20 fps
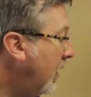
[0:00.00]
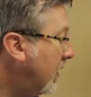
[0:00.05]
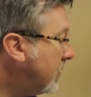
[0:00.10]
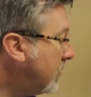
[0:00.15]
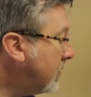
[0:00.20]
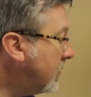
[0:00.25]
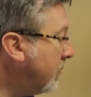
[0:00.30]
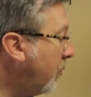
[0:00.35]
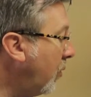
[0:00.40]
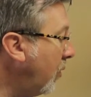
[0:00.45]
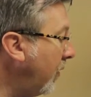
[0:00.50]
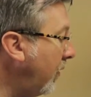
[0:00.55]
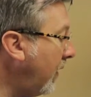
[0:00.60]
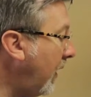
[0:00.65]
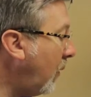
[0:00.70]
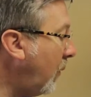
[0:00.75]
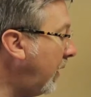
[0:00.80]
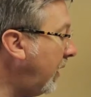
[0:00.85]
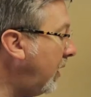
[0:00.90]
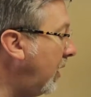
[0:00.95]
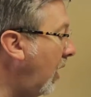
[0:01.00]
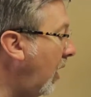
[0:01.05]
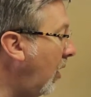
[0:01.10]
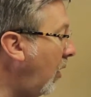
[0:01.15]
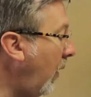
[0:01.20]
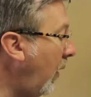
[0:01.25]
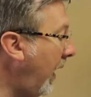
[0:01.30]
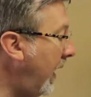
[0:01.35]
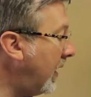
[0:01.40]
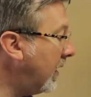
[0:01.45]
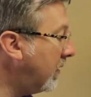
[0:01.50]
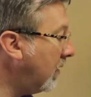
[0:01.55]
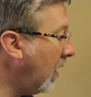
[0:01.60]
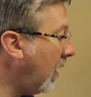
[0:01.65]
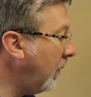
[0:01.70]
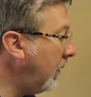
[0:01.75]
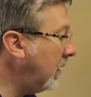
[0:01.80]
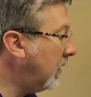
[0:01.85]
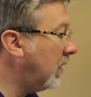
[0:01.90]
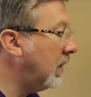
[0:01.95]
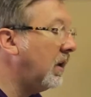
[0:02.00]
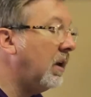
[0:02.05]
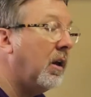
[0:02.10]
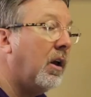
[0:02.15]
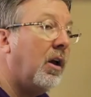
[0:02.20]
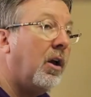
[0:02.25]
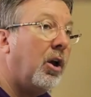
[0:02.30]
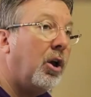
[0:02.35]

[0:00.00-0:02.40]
So it's important that we know anatomically,